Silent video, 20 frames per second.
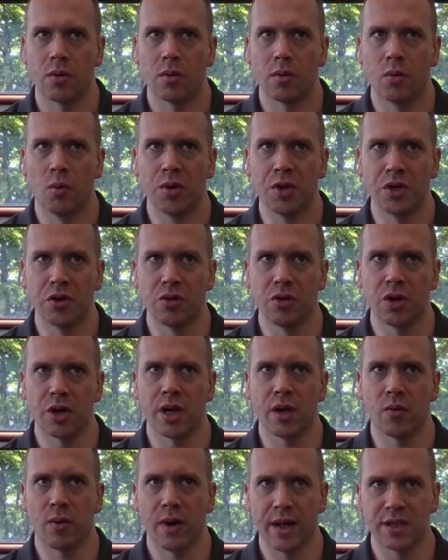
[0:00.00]
When you look
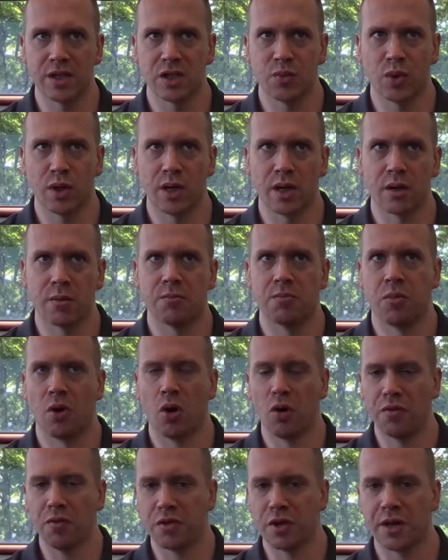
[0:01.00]
at ransomware,
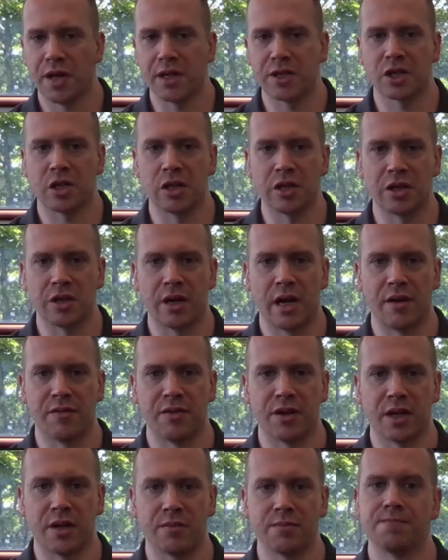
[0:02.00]
hopefully that's clear and
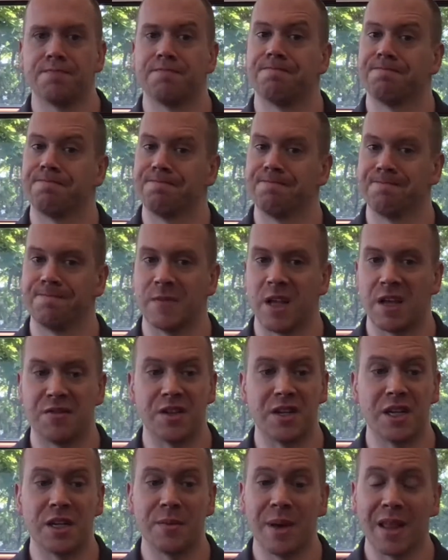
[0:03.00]
evident. If you
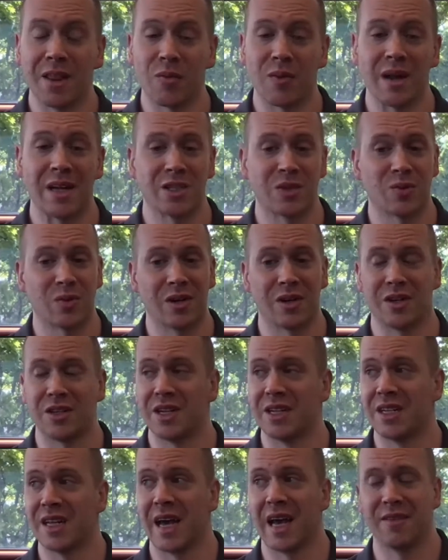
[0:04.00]
need to pay the ransomware, you
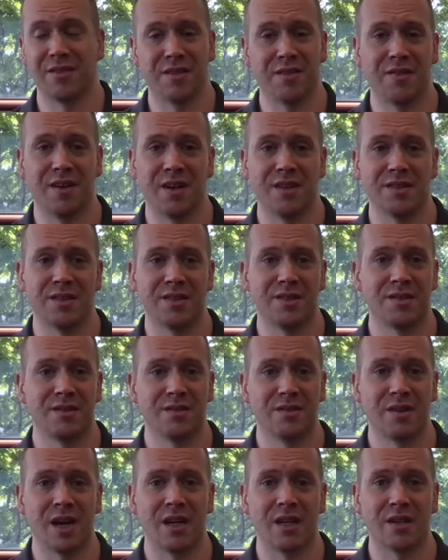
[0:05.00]
need to have the funds,
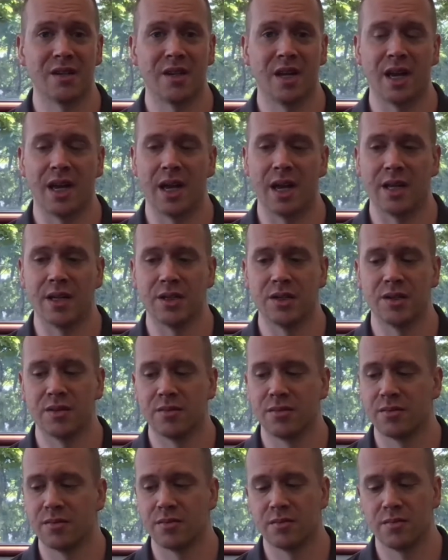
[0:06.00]
right? And
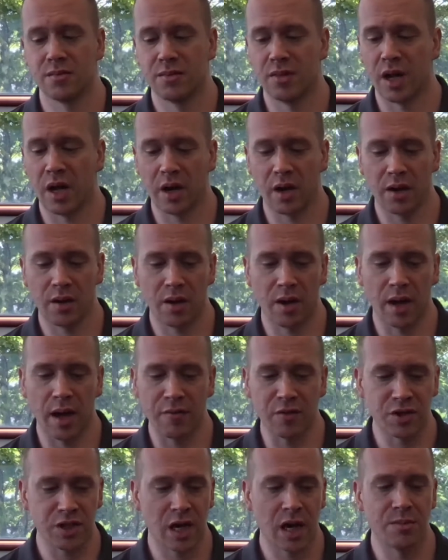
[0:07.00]
not
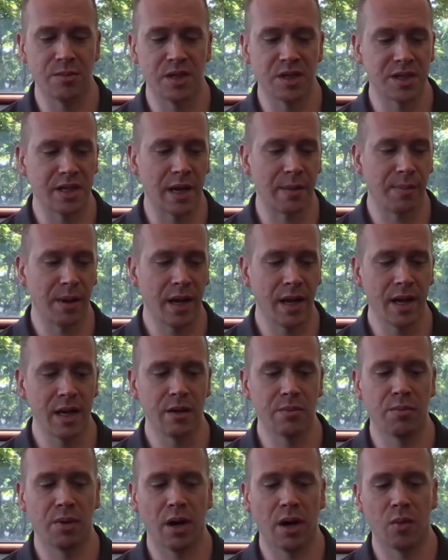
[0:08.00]
every time is that
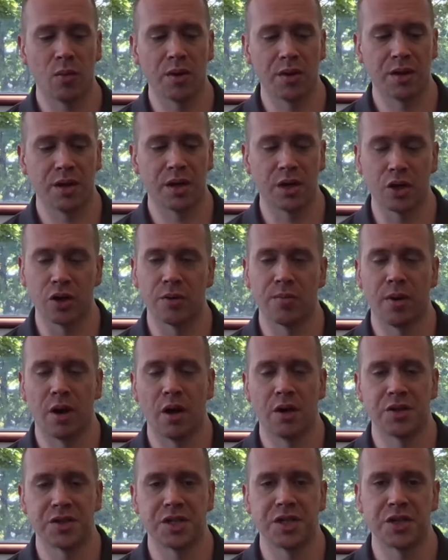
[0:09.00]
paid, but with a good
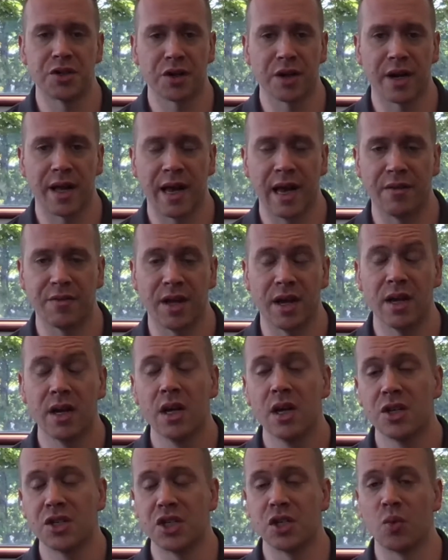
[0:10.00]
policy, you're going to have that.
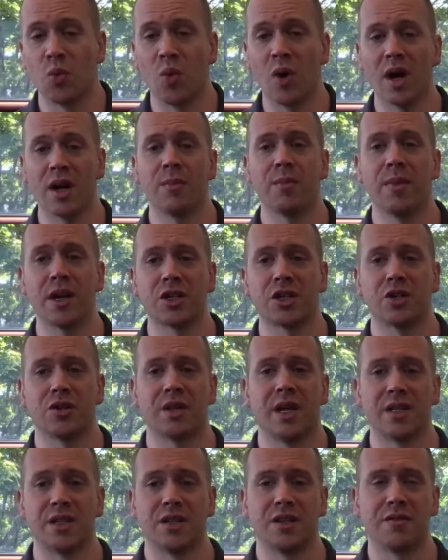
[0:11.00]
So you want to make sure
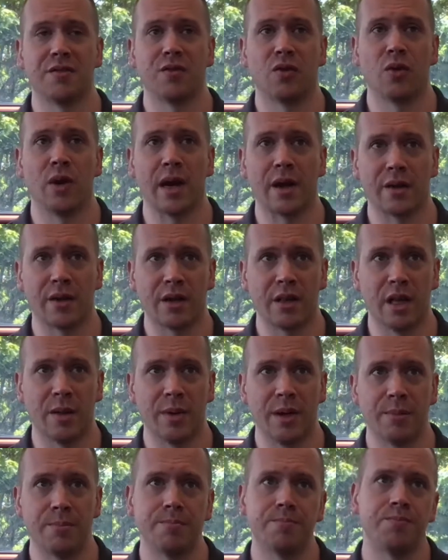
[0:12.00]
that's at the full aggregate
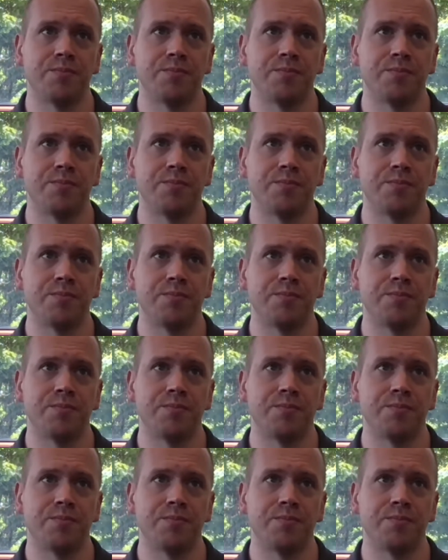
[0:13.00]
limit.